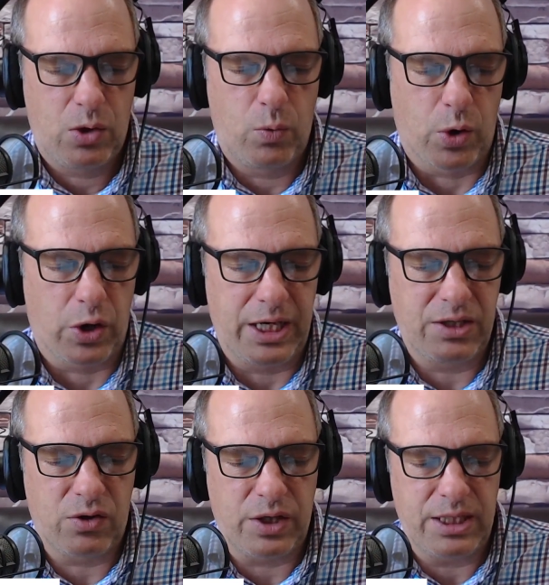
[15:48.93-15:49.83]
were
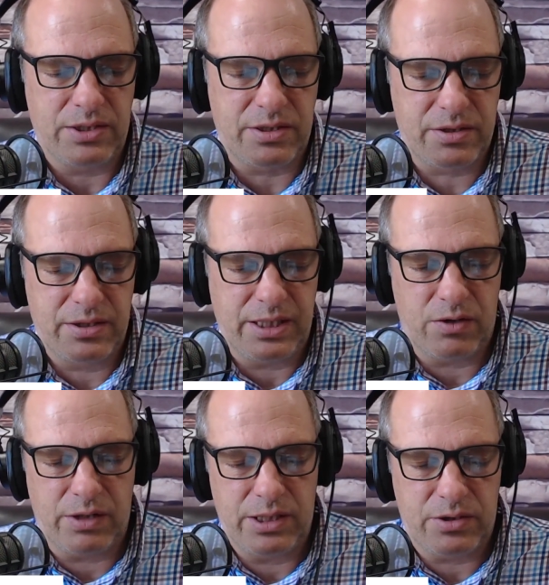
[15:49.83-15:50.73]
increased,
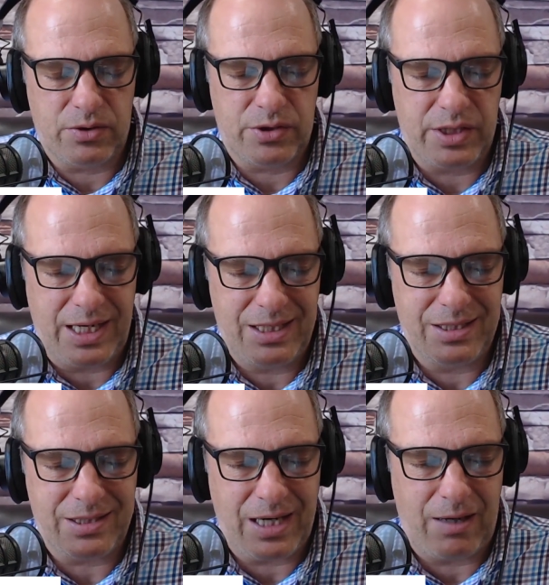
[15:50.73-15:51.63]
decreased, or stayed the
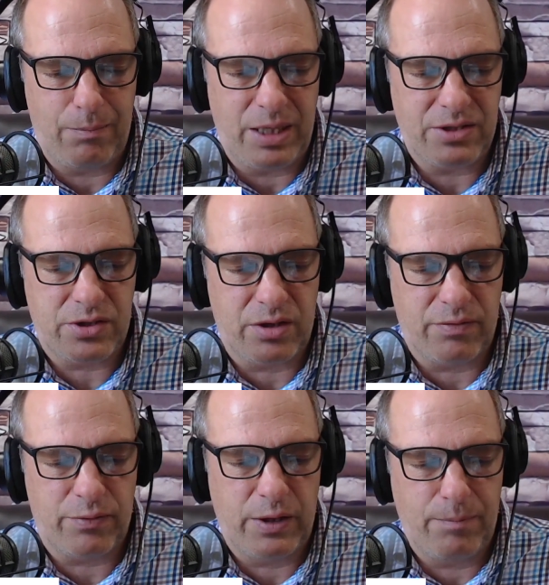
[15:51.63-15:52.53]
same based on the
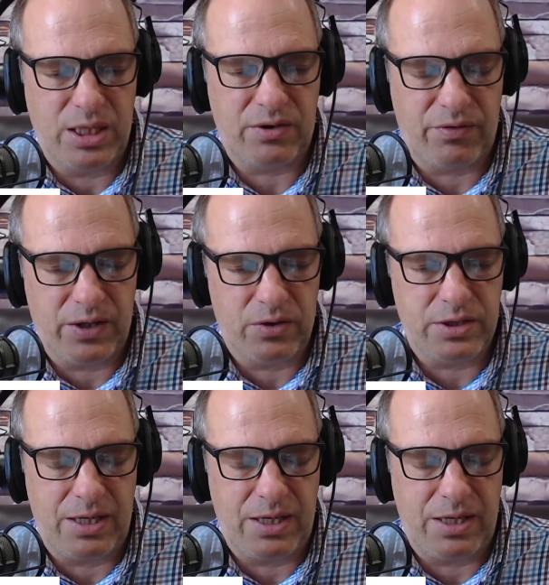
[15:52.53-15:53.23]
free bus fares.